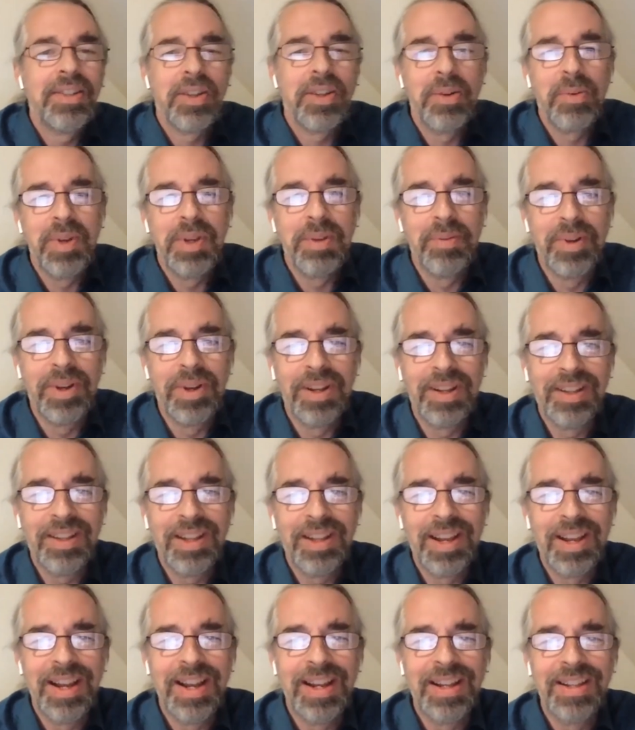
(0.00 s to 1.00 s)
So we
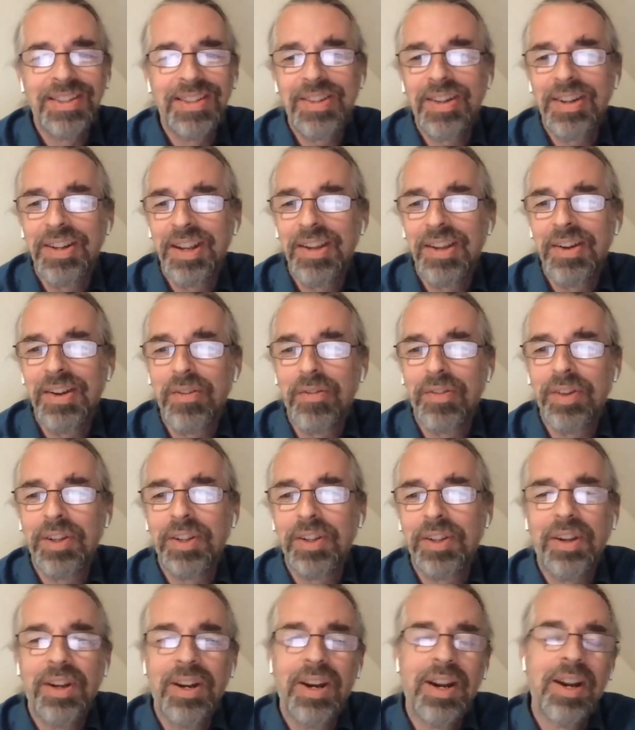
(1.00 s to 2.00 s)
will uh, turn it
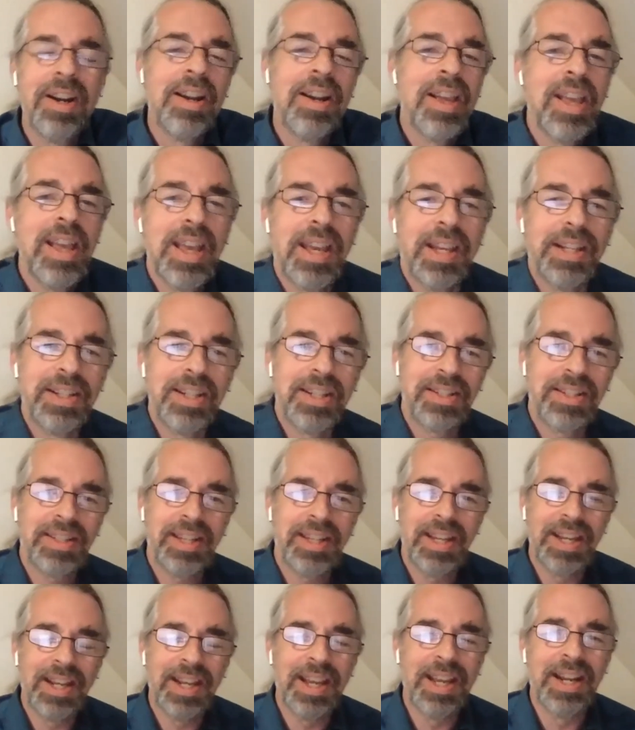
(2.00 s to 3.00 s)
over to her and
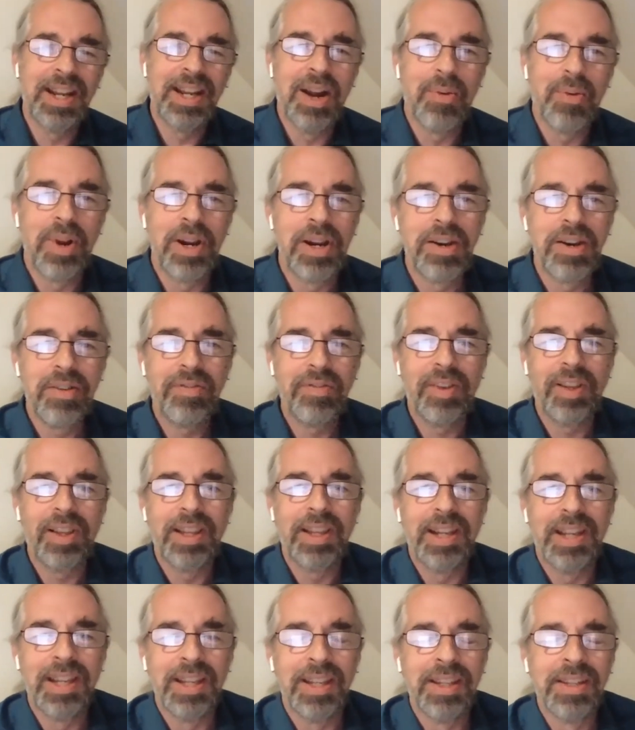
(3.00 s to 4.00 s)
just say again how
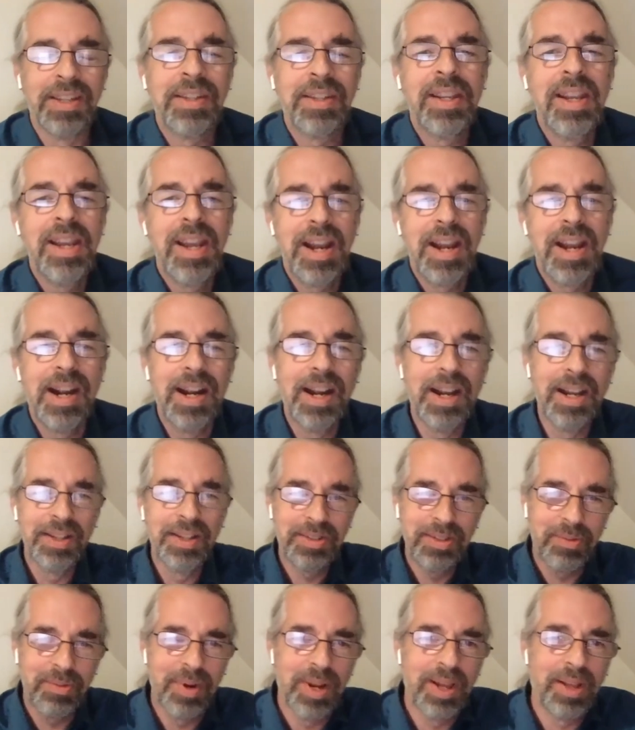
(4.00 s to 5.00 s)
wonderful it is
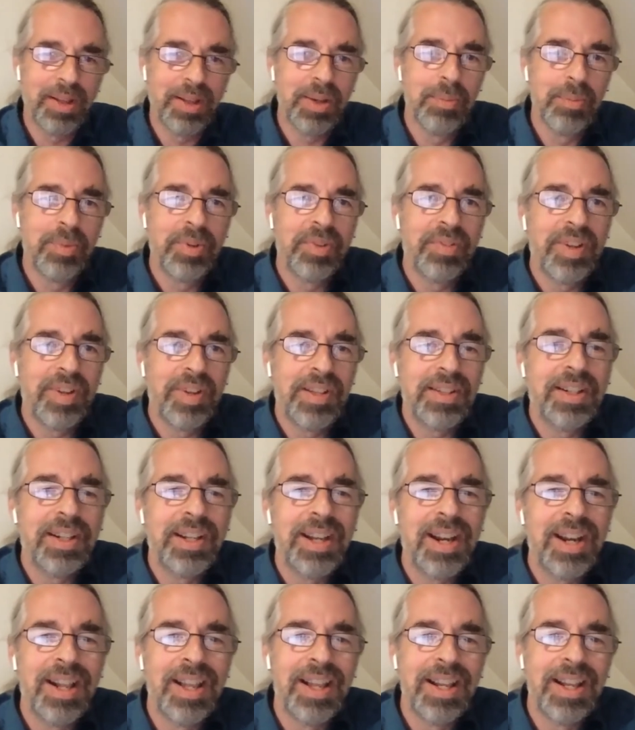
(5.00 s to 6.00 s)
uh, to welcome
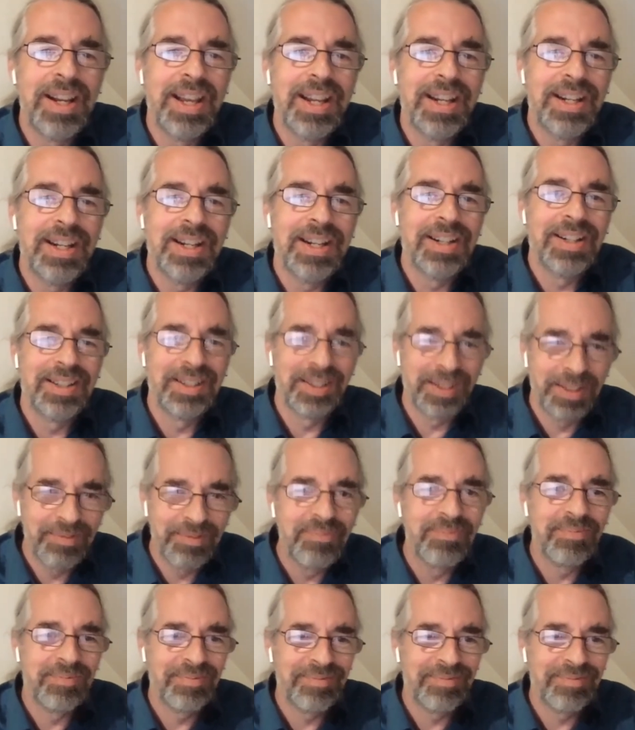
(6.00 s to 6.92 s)
Professor Caroline Heycock.